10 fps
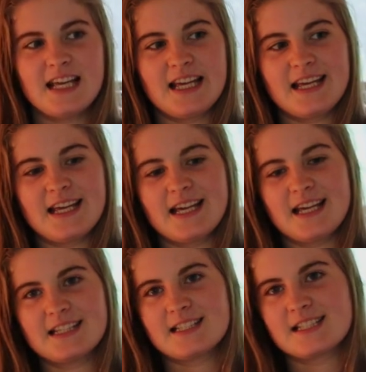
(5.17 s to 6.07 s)

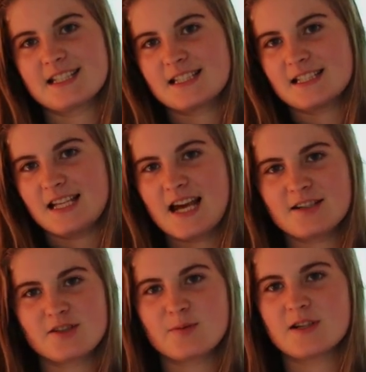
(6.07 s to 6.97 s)
and yeah, I
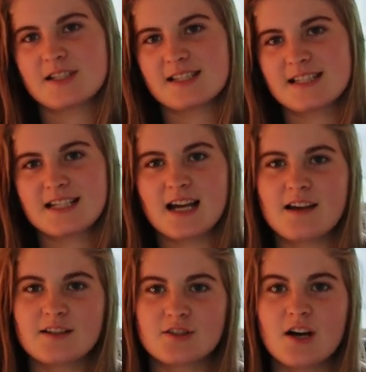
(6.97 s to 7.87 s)
just wanted to sit
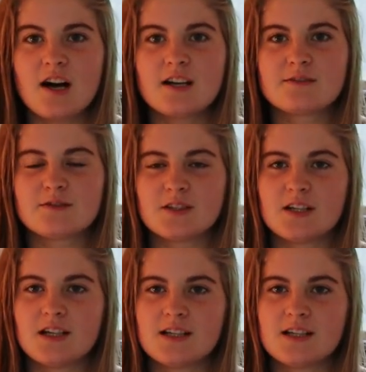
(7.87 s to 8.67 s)
down and talk for